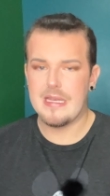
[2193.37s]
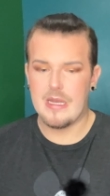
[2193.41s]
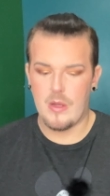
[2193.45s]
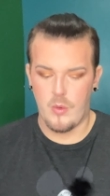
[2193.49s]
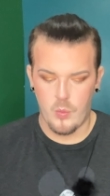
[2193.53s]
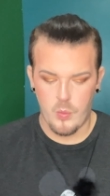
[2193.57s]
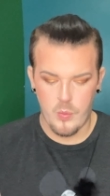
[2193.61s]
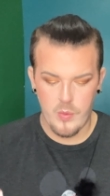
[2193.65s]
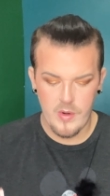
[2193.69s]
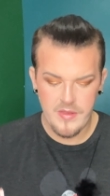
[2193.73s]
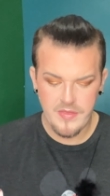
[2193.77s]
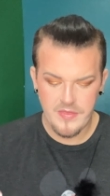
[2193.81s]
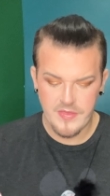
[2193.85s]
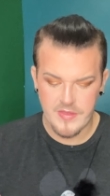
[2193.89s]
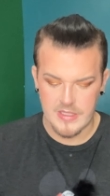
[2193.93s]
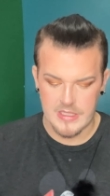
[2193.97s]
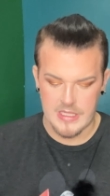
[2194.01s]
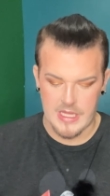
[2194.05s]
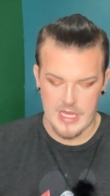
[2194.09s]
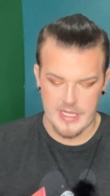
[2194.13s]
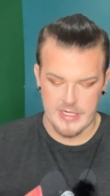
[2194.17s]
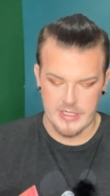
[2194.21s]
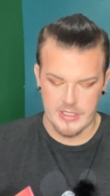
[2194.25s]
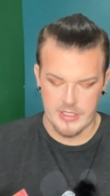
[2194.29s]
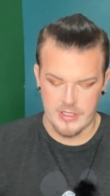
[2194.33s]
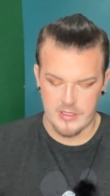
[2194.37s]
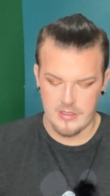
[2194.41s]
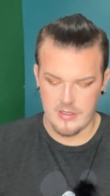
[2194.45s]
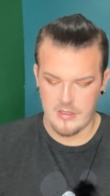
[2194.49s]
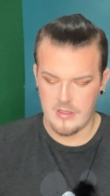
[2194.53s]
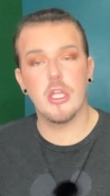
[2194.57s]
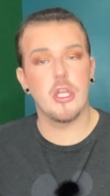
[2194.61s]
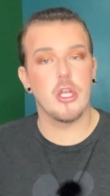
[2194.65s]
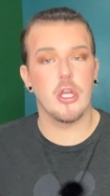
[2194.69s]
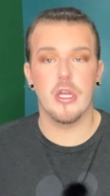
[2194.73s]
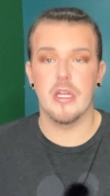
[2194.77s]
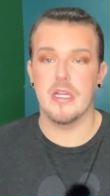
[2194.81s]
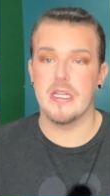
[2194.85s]
Now with the liner,
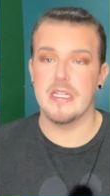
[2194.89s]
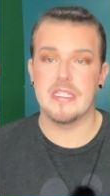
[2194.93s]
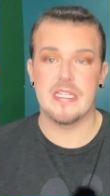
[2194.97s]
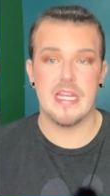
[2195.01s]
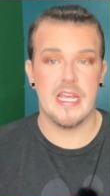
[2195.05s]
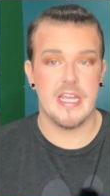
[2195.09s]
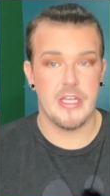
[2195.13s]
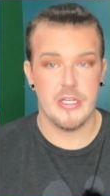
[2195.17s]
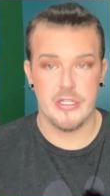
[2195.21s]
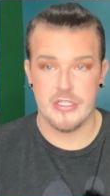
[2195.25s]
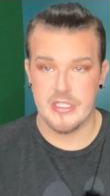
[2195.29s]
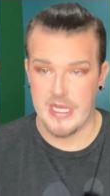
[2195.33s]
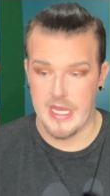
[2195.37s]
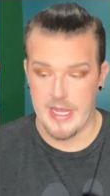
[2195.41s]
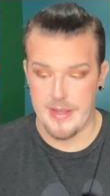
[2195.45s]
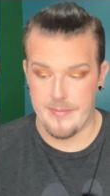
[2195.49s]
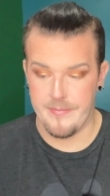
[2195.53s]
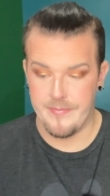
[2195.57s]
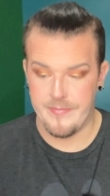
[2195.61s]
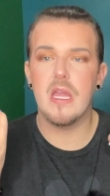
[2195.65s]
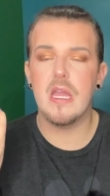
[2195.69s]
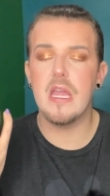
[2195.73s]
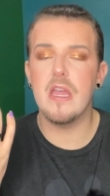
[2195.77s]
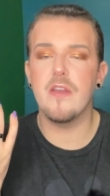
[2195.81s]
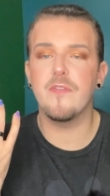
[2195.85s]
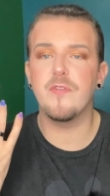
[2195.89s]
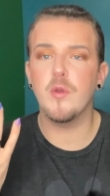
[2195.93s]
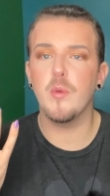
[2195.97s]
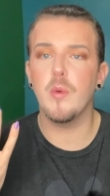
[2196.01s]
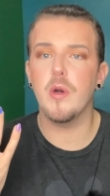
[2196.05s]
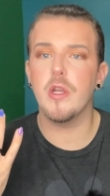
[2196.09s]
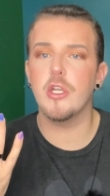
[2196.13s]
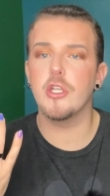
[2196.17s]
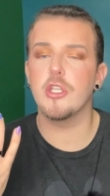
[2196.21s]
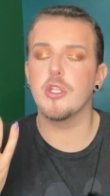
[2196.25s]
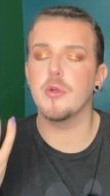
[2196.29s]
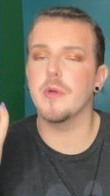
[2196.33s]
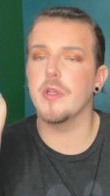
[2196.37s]
you're gonna take your time. If you
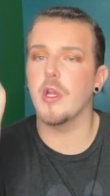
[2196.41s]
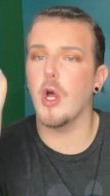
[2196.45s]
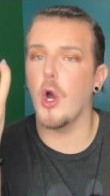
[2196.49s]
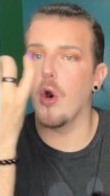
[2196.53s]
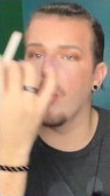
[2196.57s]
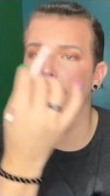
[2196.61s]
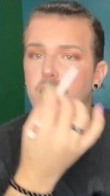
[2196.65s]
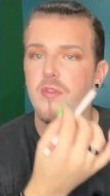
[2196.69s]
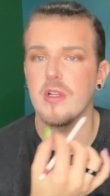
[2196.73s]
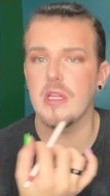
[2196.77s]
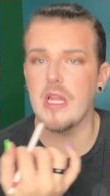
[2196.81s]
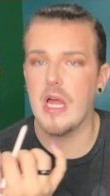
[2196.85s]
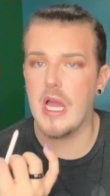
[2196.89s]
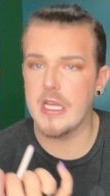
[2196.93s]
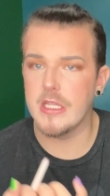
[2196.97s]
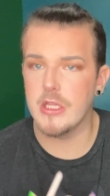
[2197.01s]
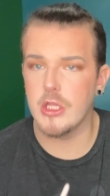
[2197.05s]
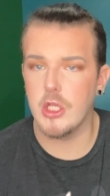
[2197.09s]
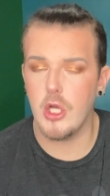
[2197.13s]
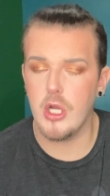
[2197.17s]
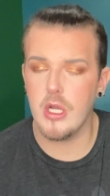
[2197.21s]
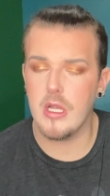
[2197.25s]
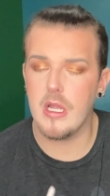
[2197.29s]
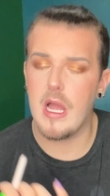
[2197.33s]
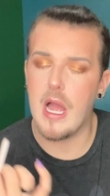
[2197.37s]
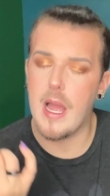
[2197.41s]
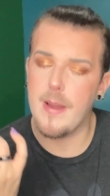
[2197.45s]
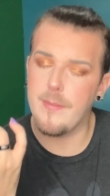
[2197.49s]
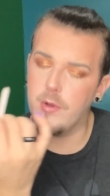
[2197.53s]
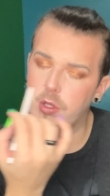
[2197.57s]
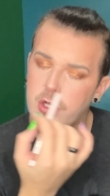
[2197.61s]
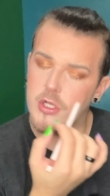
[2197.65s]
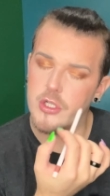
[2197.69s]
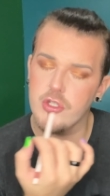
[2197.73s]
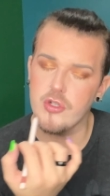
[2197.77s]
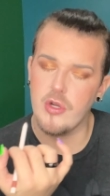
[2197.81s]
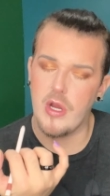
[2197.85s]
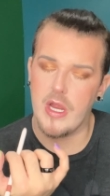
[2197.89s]
wanna do an overline look, I'm
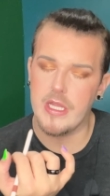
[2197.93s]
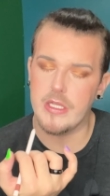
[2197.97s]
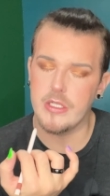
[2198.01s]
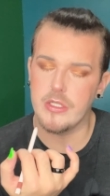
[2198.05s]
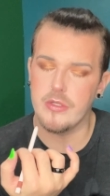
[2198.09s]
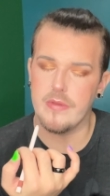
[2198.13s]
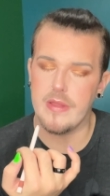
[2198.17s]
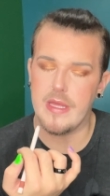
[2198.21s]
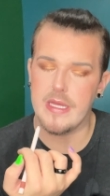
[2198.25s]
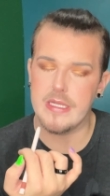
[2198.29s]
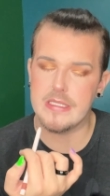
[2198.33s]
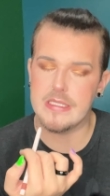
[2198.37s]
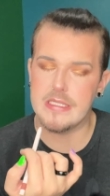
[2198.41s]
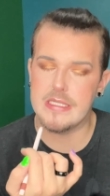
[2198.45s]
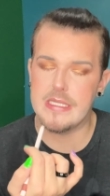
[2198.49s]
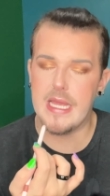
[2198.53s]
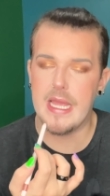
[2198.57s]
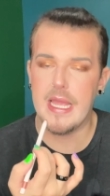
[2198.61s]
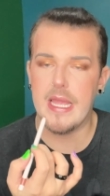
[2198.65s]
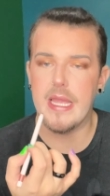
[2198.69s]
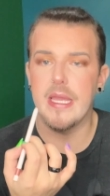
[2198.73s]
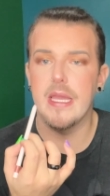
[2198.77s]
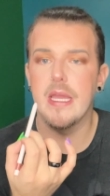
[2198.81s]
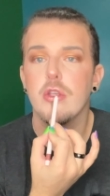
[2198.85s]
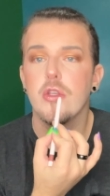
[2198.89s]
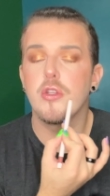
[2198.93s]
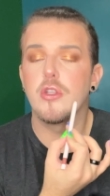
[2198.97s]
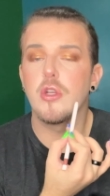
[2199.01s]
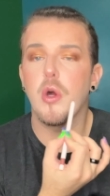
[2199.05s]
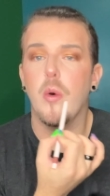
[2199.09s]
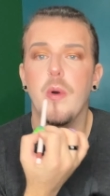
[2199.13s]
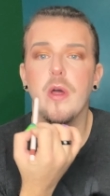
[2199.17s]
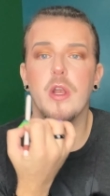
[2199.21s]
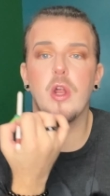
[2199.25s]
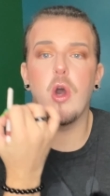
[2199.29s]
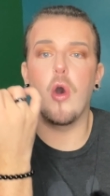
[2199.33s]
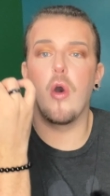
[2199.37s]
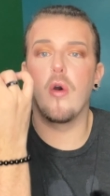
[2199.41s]
gonna try and do that today. You
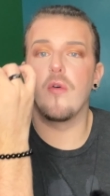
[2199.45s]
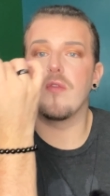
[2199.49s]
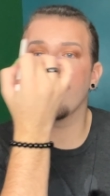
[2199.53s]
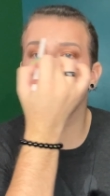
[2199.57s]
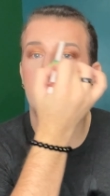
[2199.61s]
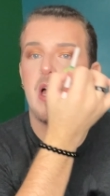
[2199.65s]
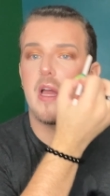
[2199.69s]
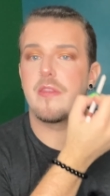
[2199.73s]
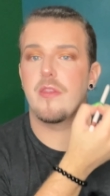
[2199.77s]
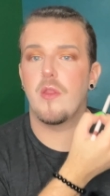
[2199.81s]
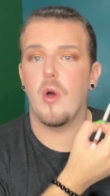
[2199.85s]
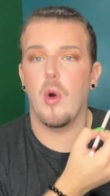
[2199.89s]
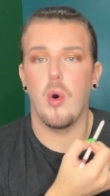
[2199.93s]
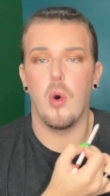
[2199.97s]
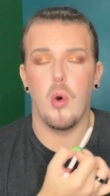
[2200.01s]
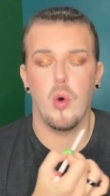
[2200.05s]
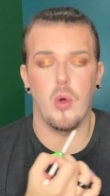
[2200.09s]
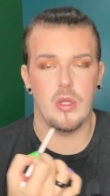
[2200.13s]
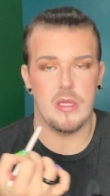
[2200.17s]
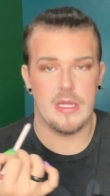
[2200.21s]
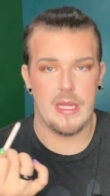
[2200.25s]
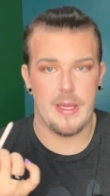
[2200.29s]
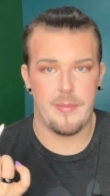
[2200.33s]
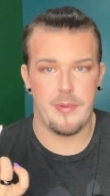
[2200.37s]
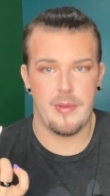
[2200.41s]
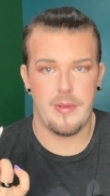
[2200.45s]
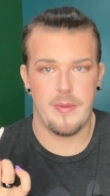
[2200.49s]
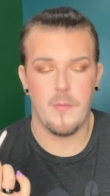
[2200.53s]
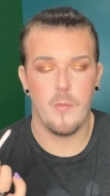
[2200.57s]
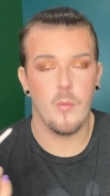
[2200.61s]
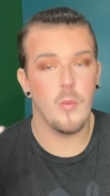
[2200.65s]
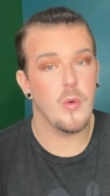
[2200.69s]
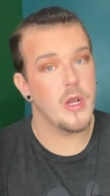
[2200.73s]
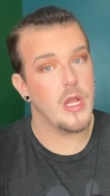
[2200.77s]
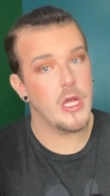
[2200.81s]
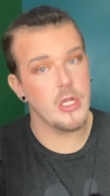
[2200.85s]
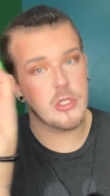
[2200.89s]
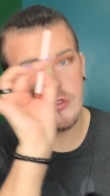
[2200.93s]
don't wanna overline the whole lip.
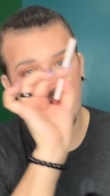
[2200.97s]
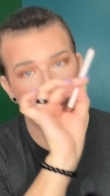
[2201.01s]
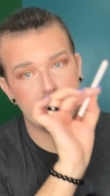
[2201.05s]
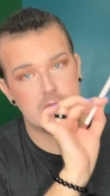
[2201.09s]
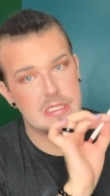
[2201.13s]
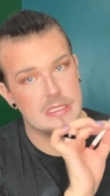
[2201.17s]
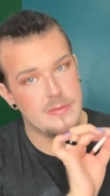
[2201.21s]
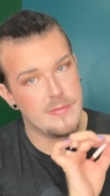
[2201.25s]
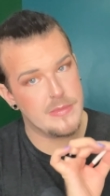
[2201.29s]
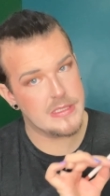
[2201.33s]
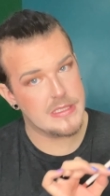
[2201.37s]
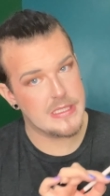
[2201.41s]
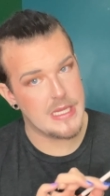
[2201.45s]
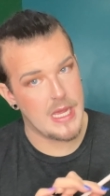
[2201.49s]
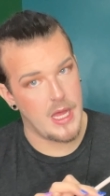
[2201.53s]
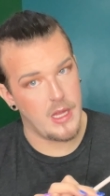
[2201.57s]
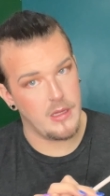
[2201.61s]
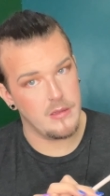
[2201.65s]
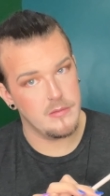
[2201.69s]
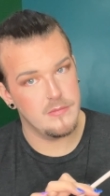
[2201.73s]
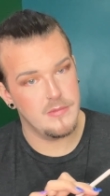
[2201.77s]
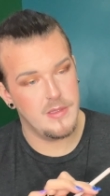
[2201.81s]
We're not Trixie Mattel.